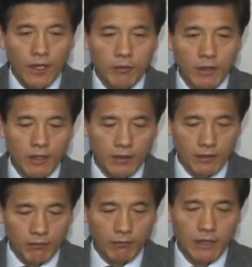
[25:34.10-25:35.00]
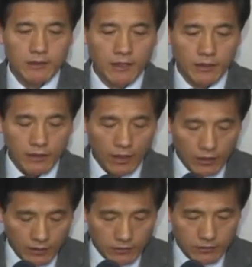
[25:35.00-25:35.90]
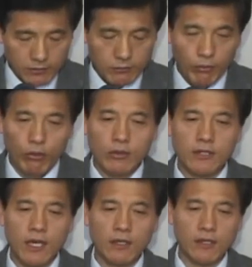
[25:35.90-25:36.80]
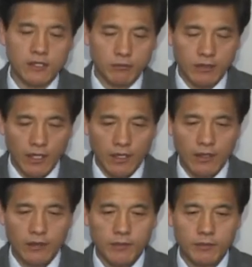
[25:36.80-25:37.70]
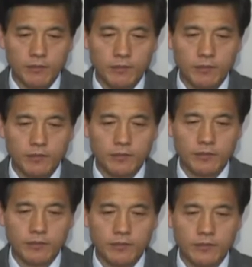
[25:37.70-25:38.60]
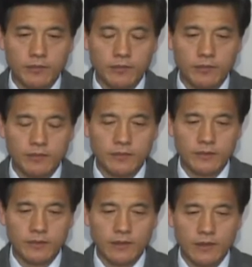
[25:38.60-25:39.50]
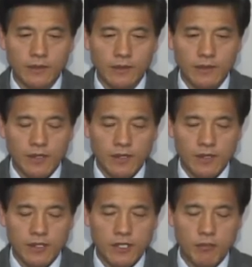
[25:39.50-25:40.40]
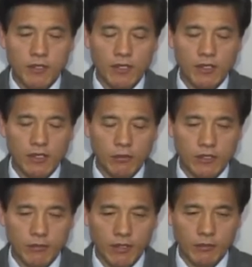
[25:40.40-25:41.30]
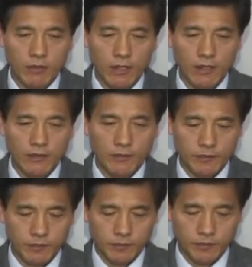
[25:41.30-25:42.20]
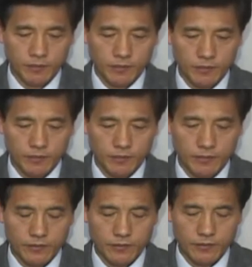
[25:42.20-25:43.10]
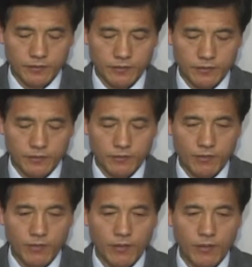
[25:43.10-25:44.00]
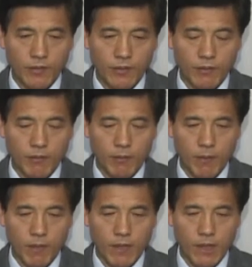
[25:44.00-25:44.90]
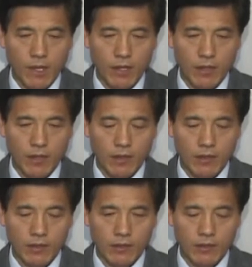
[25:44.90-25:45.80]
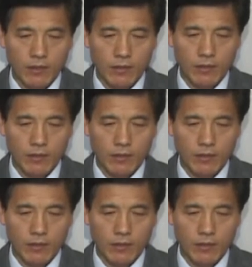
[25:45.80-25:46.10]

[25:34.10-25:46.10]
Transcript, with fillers: Thus, when we serve, we must not serve for ourselves, but serve for the Lord who entrusted us with our works.